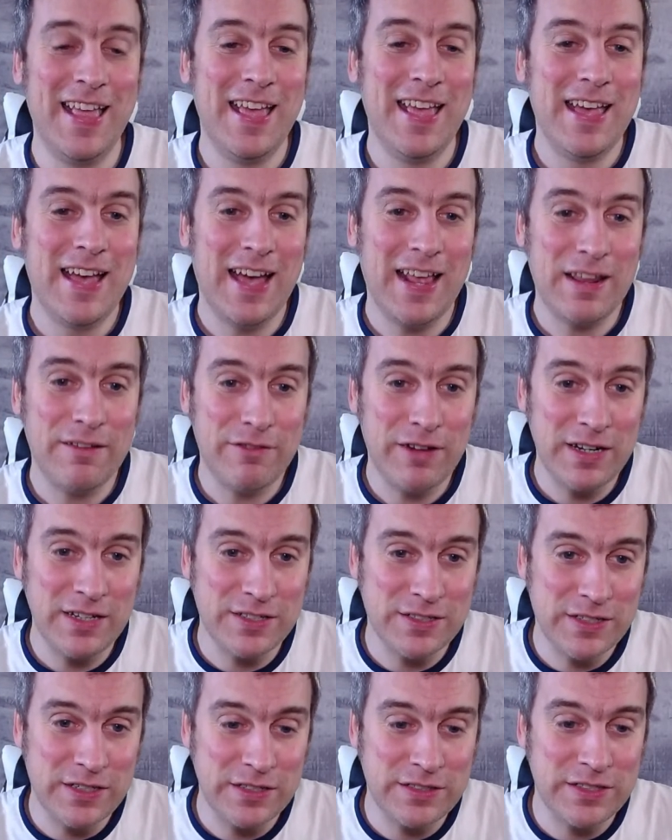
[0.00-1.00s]
Hello, Ritz.
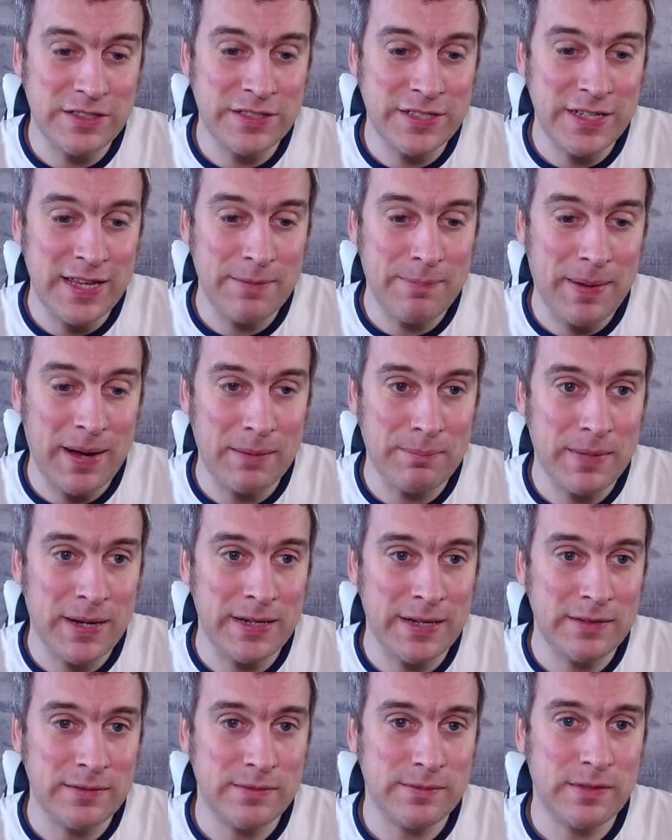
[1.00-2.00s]
Good to see you back,
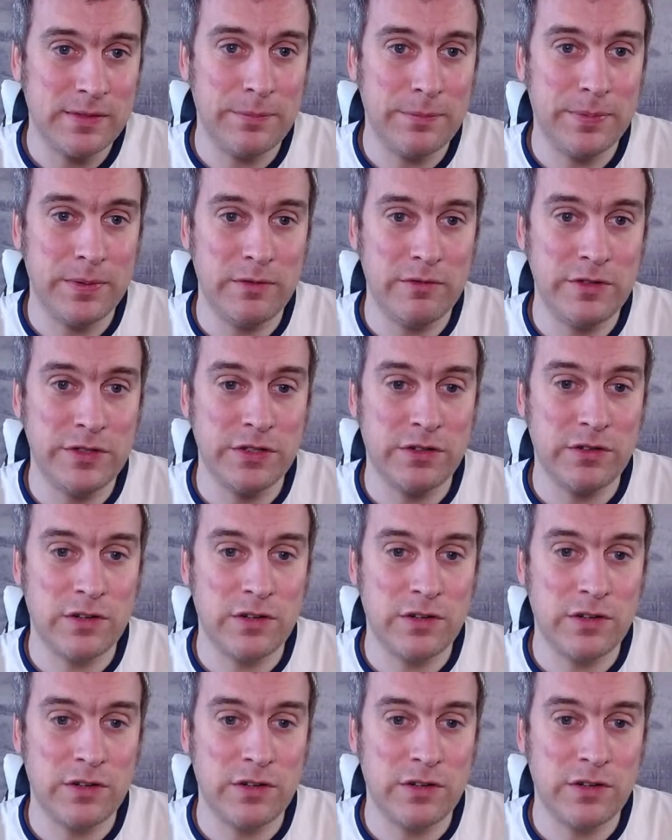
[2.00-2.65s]
mate. Hope you enjoy.